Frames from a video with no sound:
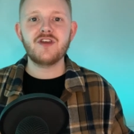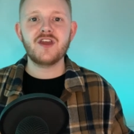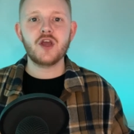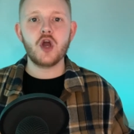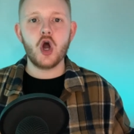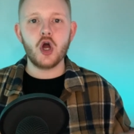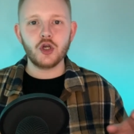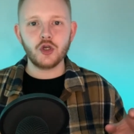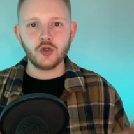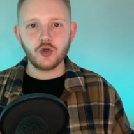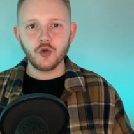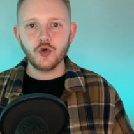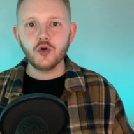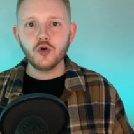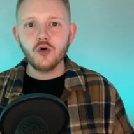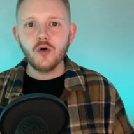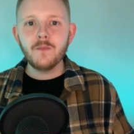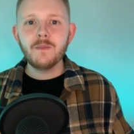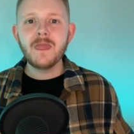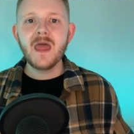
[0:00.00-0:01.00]
thing on
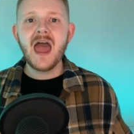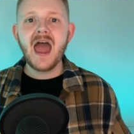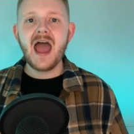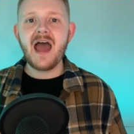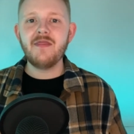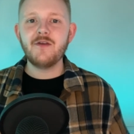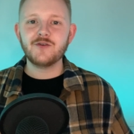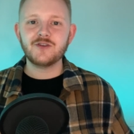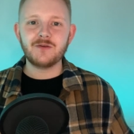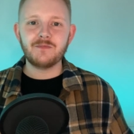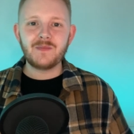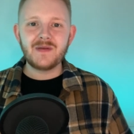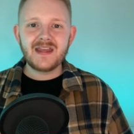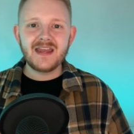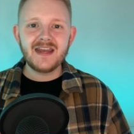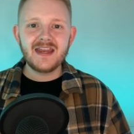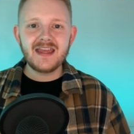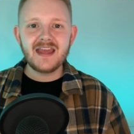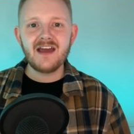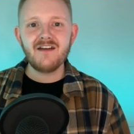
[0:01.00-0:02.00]
Google. And there's a
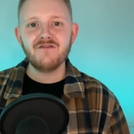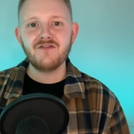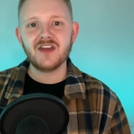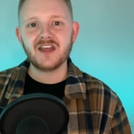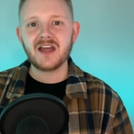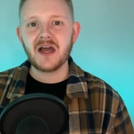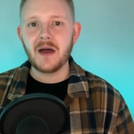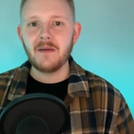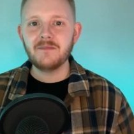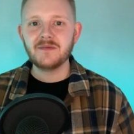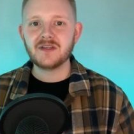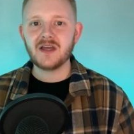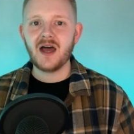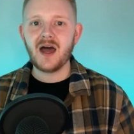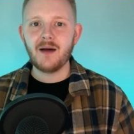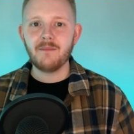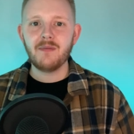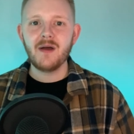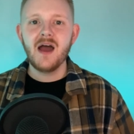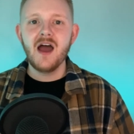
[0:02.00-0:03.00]
PDF that comes
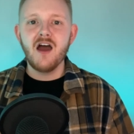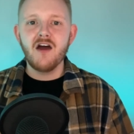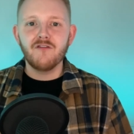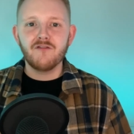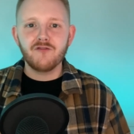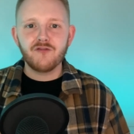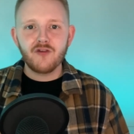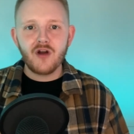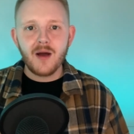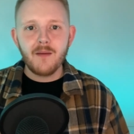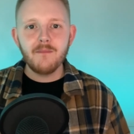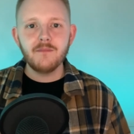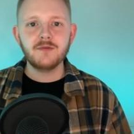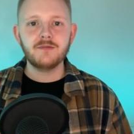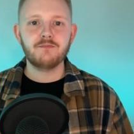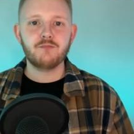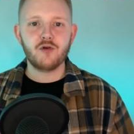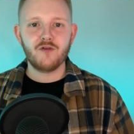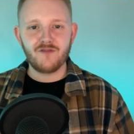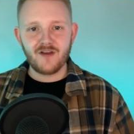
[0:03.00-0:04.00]
up
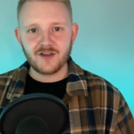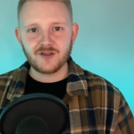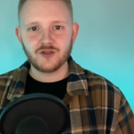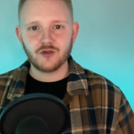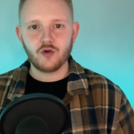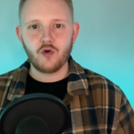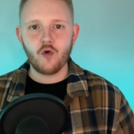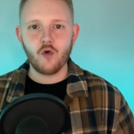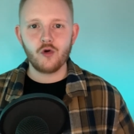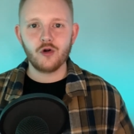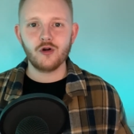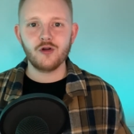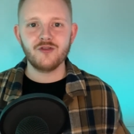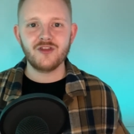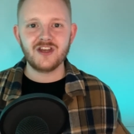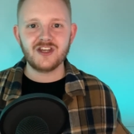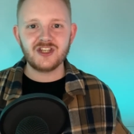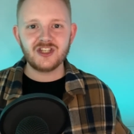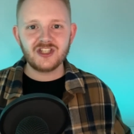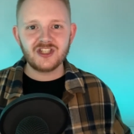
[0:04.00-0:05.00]
from Professor Horner
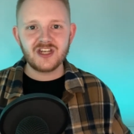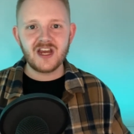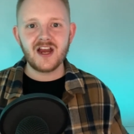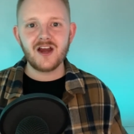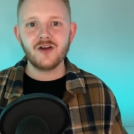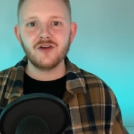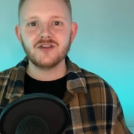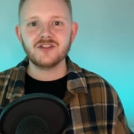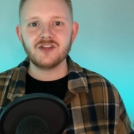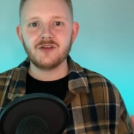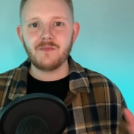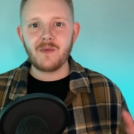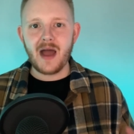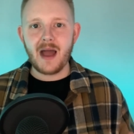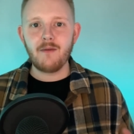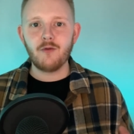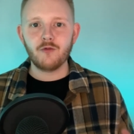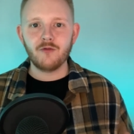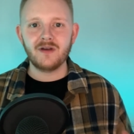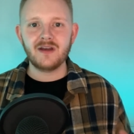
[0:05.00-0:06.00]
that shares the
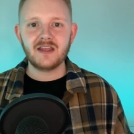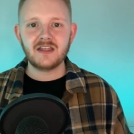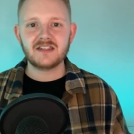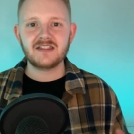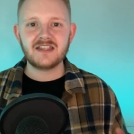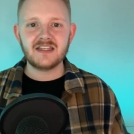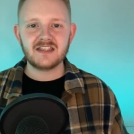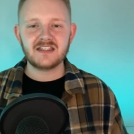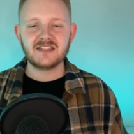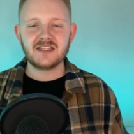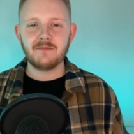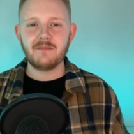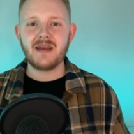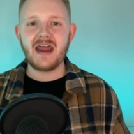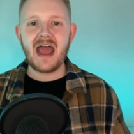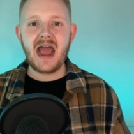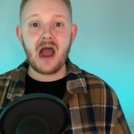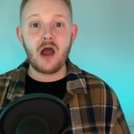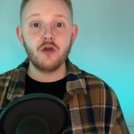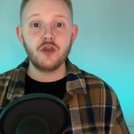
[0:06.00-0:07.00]
Bible reading system
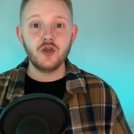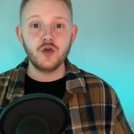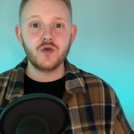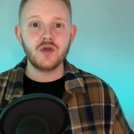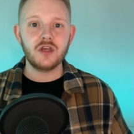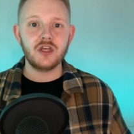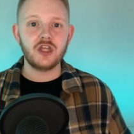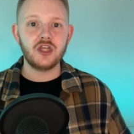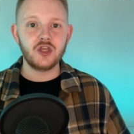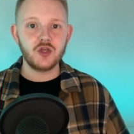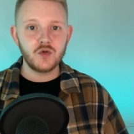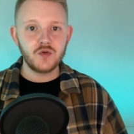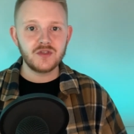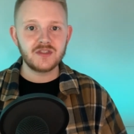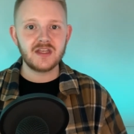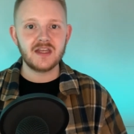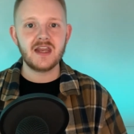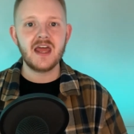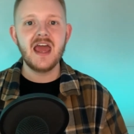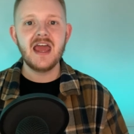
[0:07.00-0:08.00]
and how you can
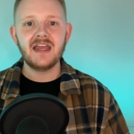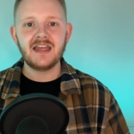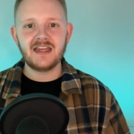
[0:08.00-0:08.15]
use it